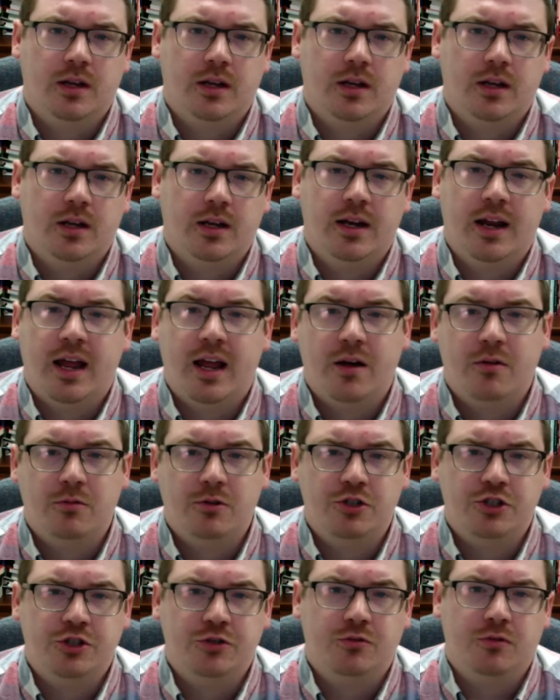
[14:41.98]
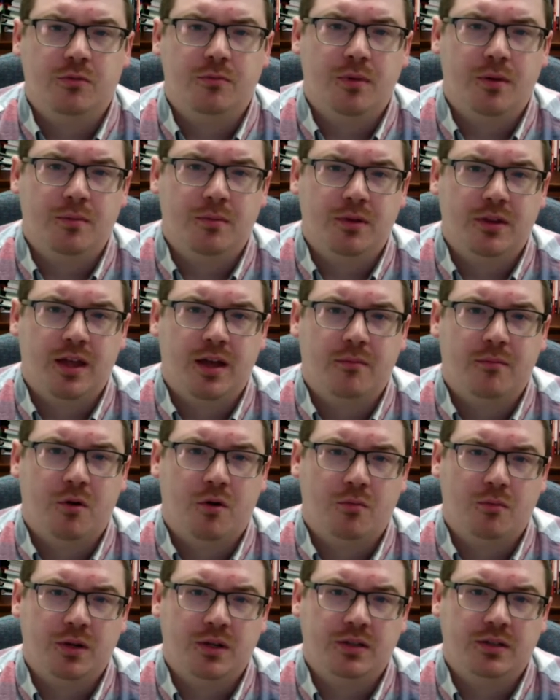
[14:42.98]
And how would you remember that
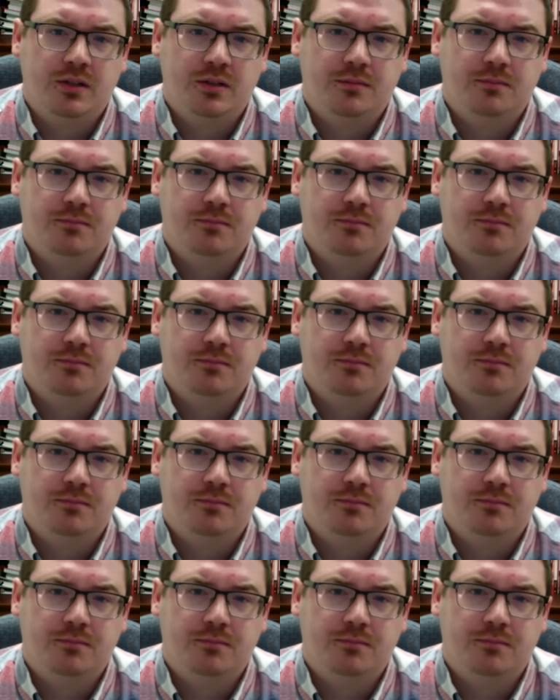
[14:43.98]
moment?